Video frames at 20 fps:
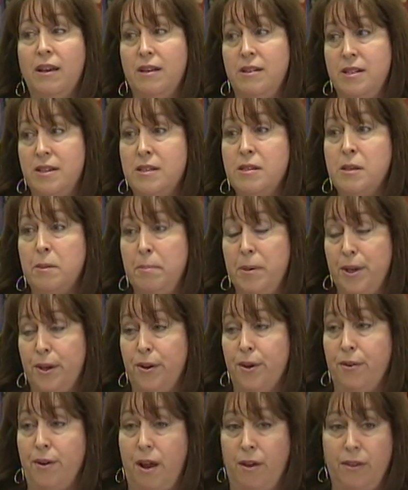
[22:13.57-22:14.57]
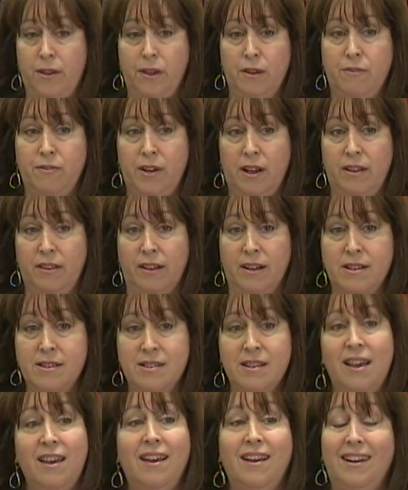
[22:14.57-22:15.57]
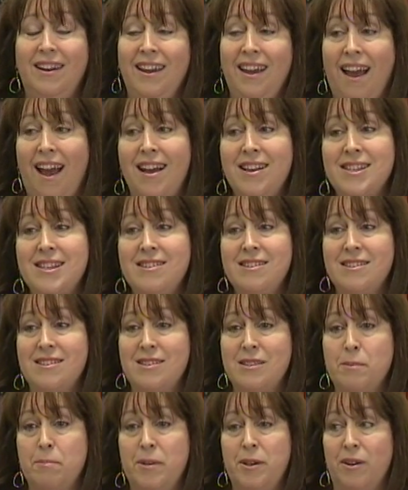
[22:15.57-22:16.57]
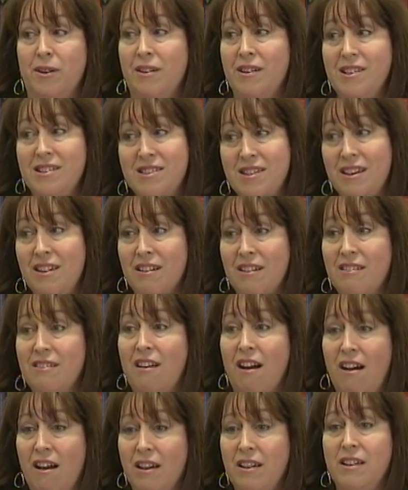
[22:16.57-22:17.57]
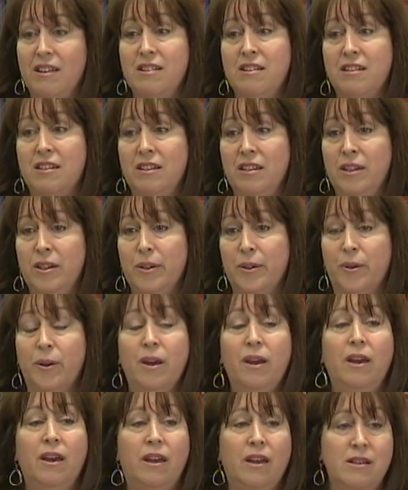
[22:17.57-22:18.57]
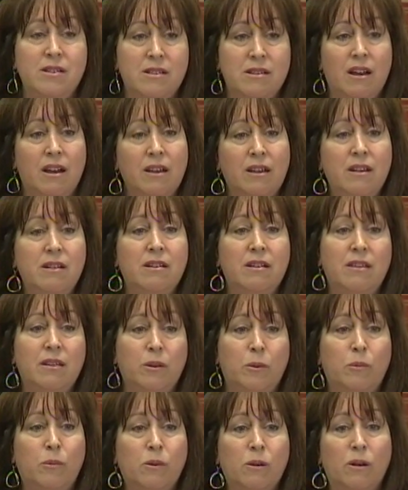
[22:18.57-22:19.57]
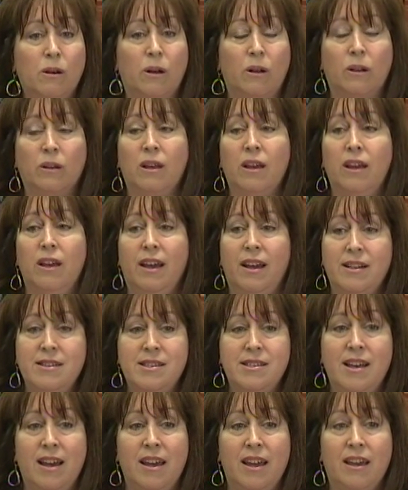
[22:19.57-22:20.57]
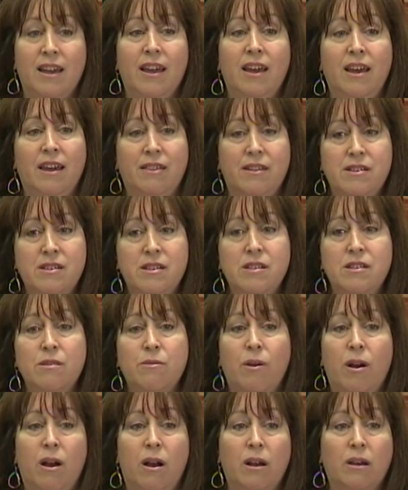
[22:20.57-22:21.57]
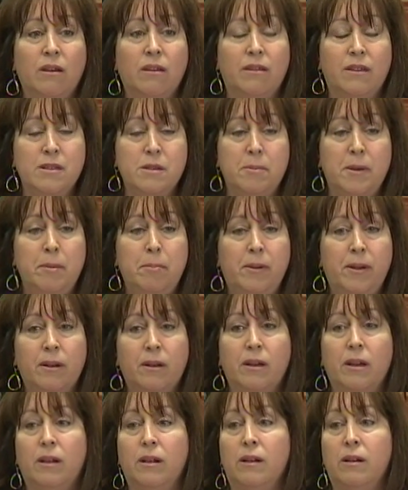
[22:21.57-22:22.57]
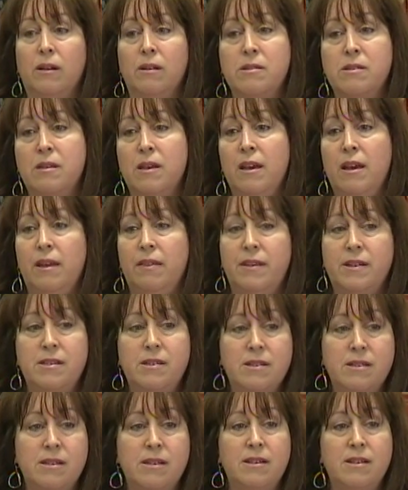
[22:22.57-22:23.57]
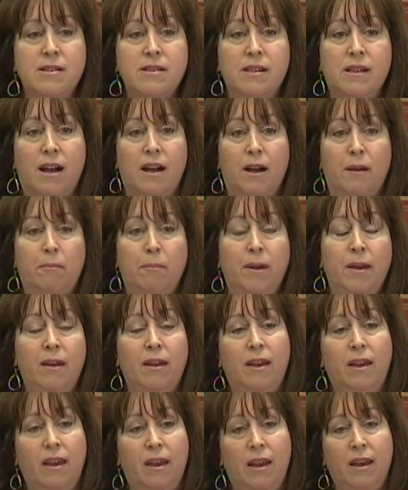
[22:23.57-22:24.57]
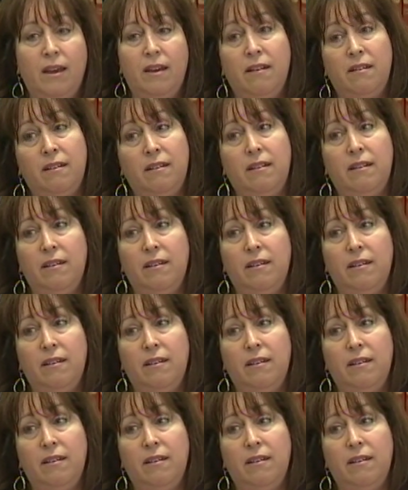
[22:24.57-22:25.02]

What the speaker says: disappear now that you've done this. And he hasn't disappeared. He's here talking to you. He's talking to the world and saying, this is wrong, these people are killers, this isn't Islam. And,